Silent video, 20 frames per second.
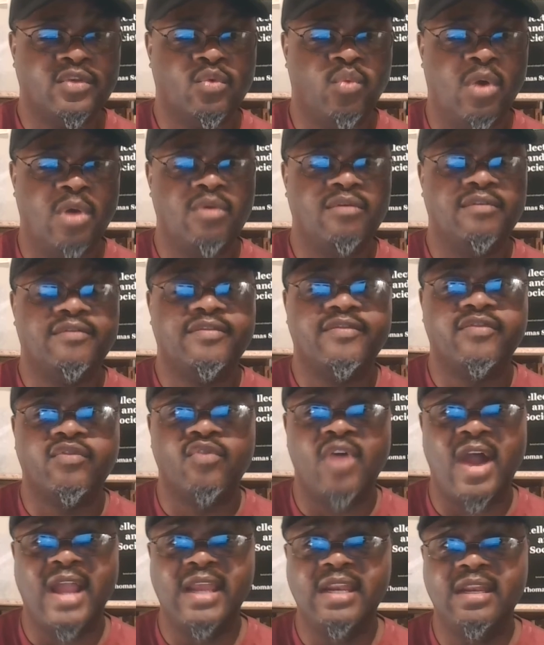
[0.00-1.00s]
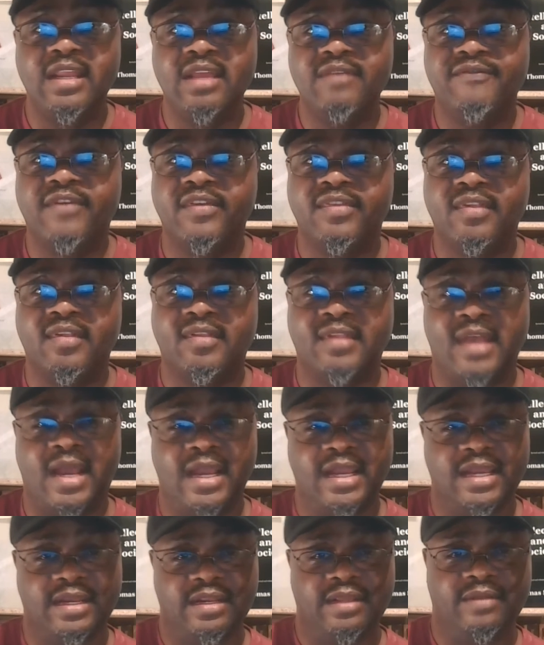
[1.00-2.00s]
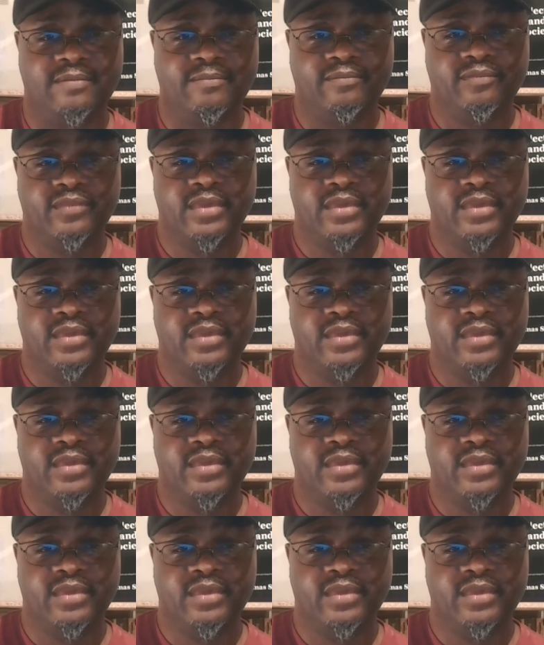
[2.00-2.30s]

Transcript: quote, frightening for society